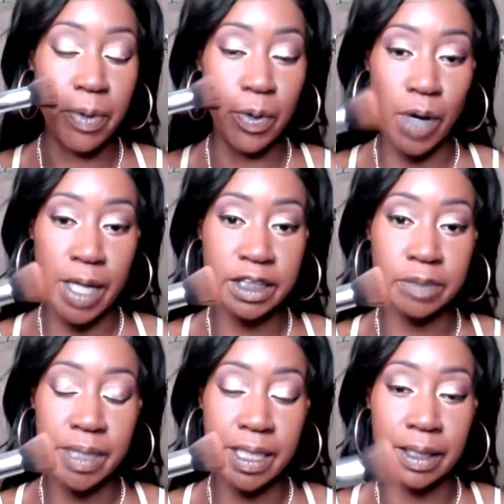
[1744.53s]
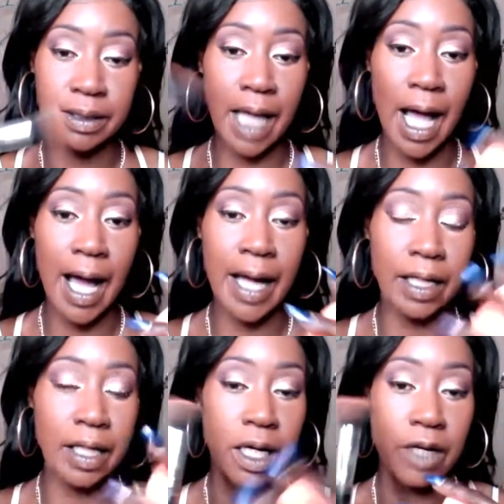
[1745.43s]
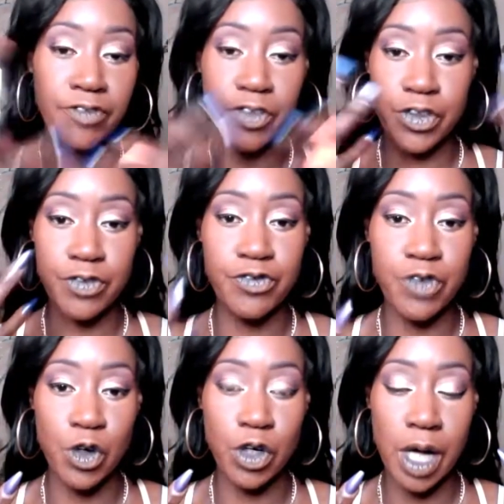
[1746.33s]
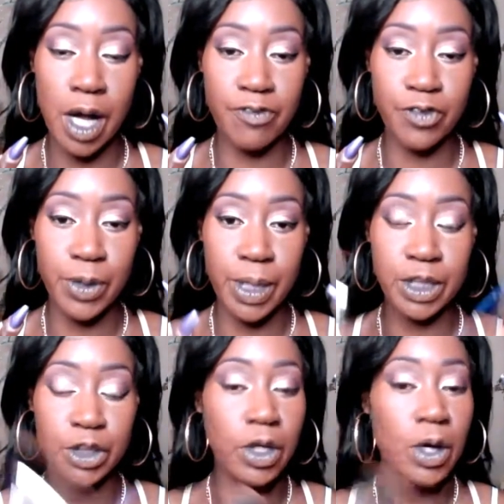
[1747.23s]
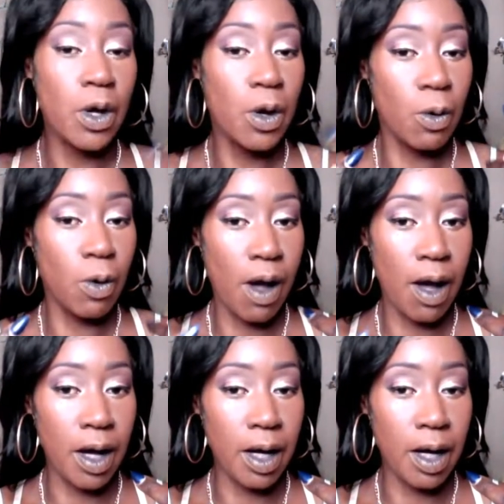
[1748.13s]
use a brush because I love the full coverage